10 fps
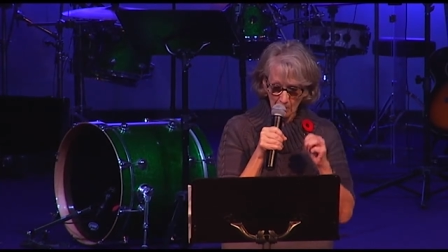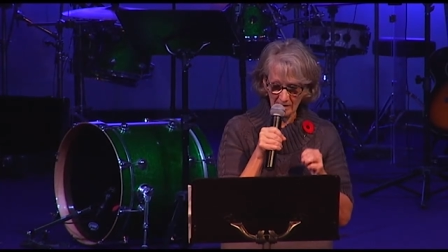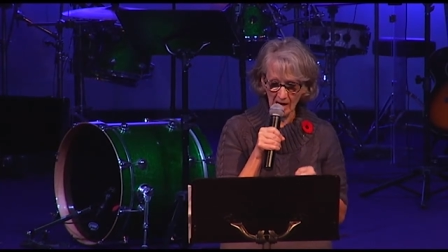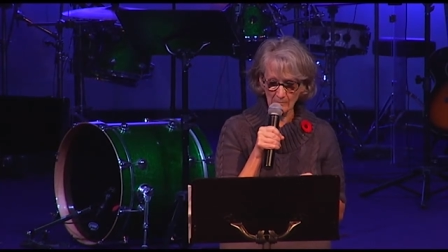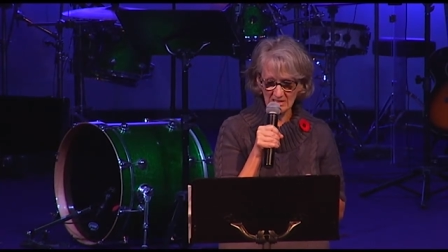When
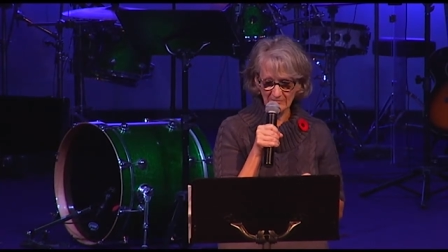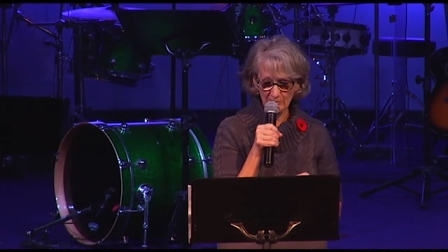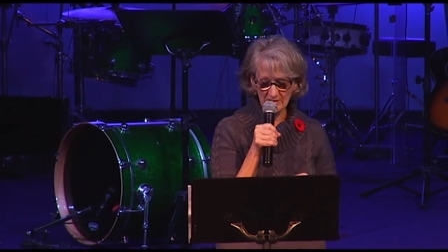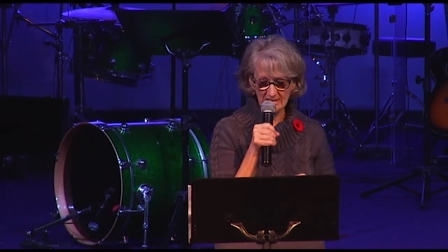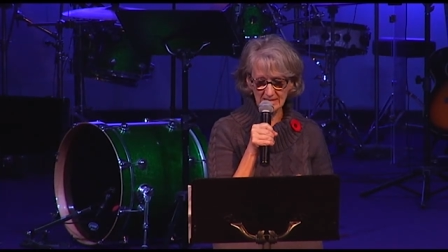I was
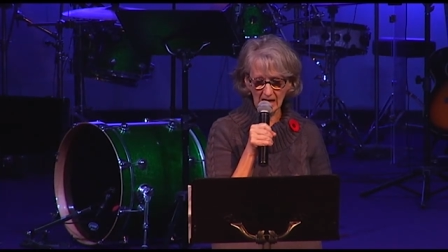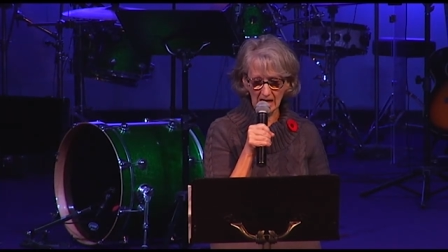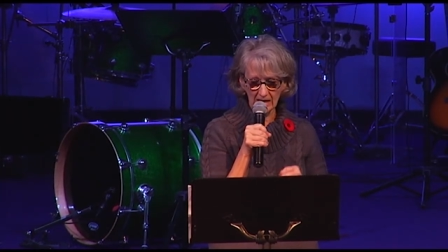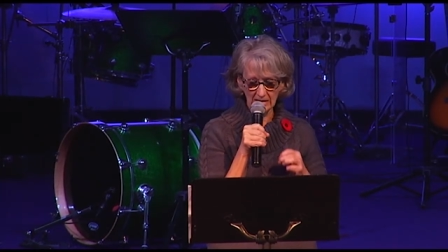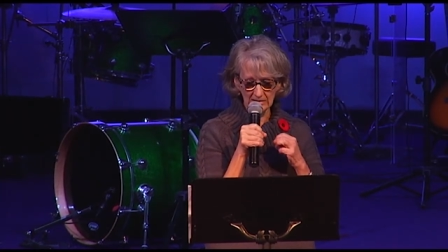first
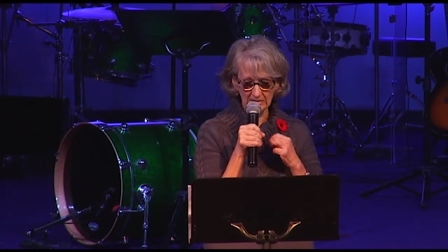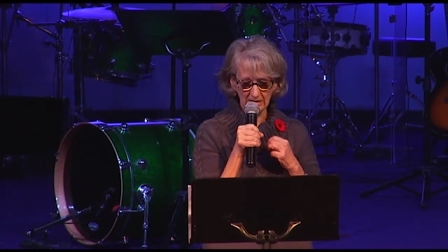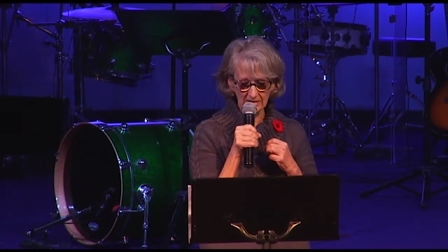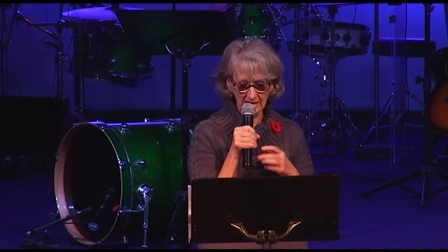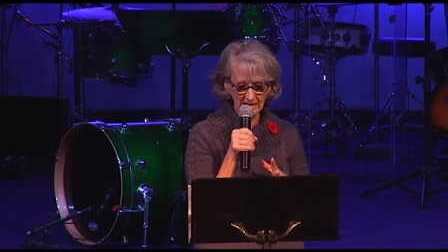
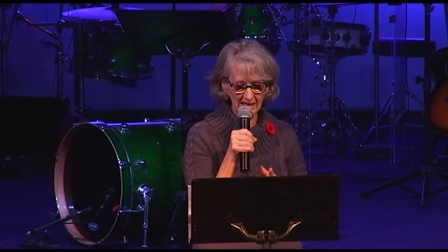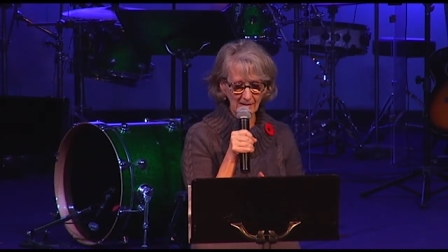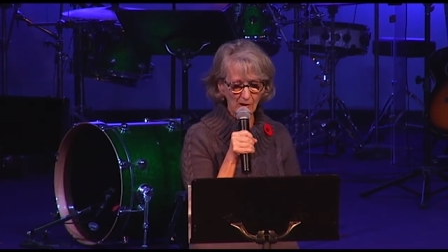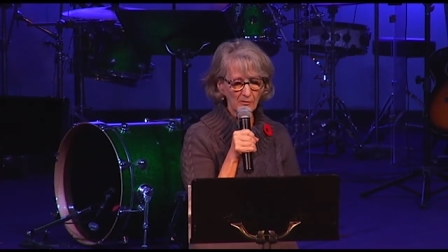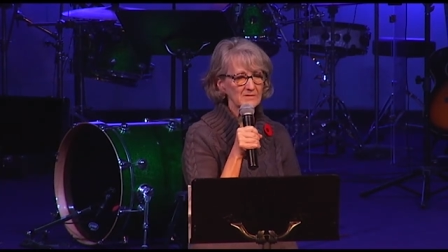thinking
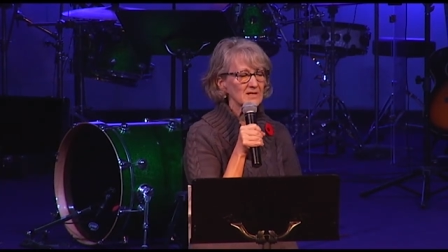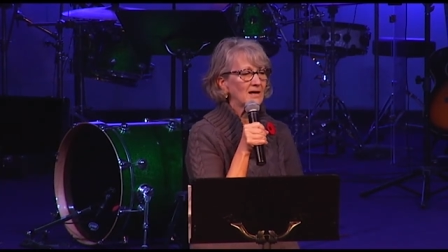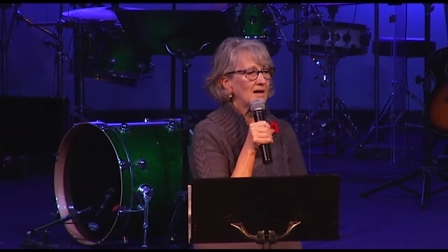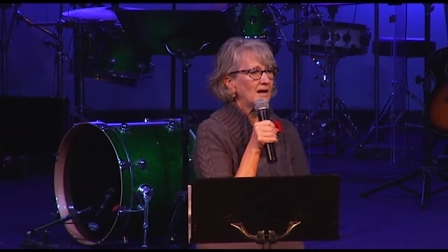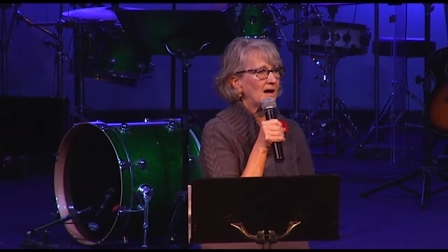about
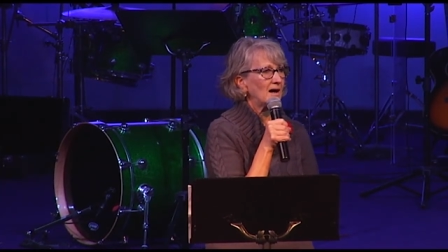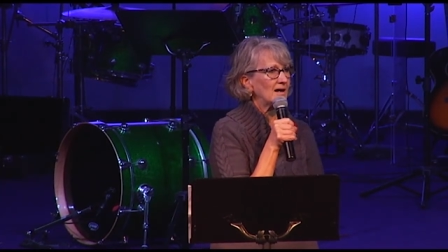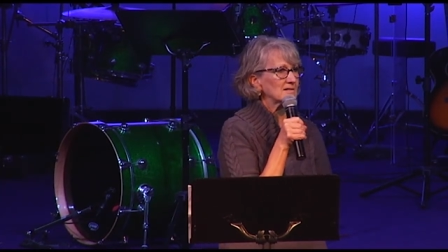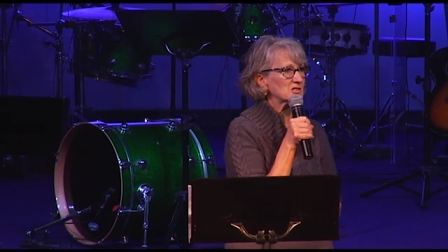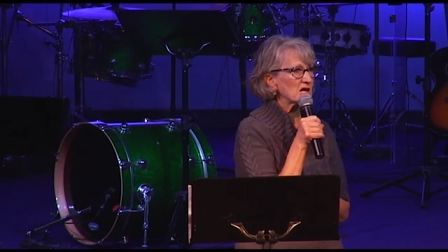
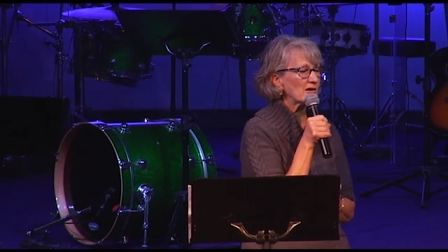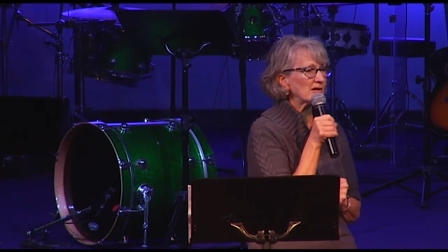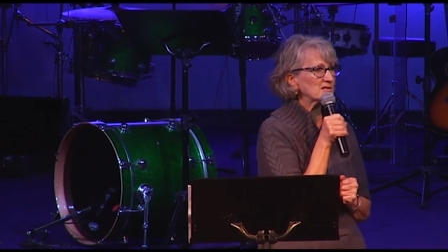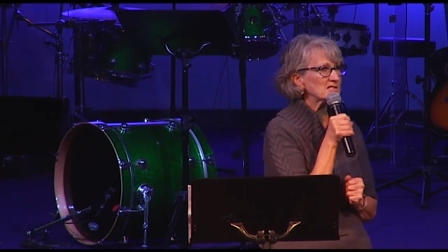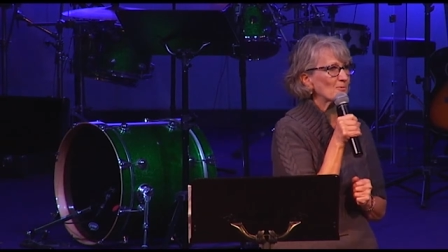
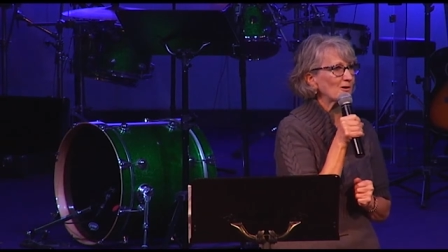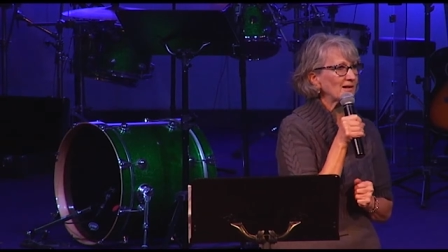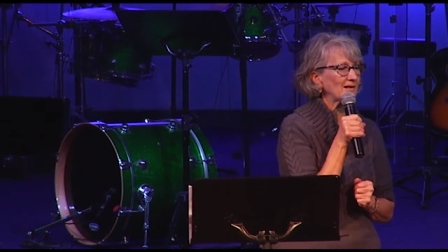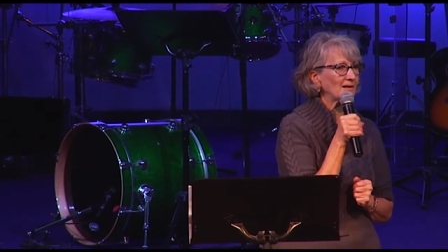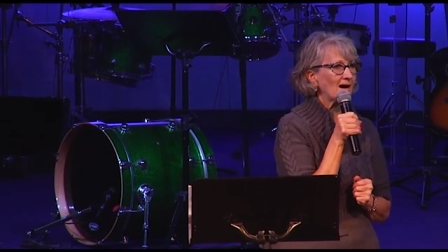sharing this
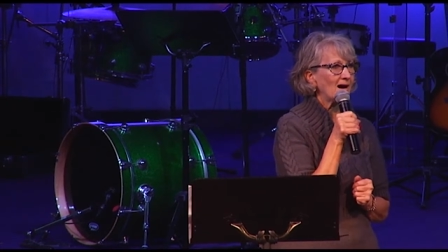morning,